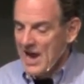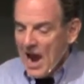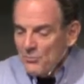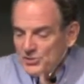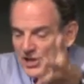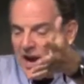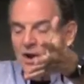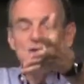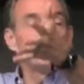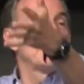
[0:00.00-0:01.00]
How
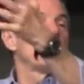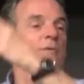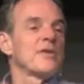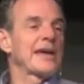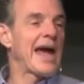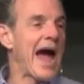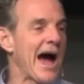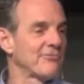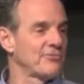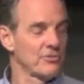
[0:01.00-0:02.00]
dare you give him the
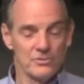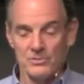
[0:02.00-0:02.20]
calf?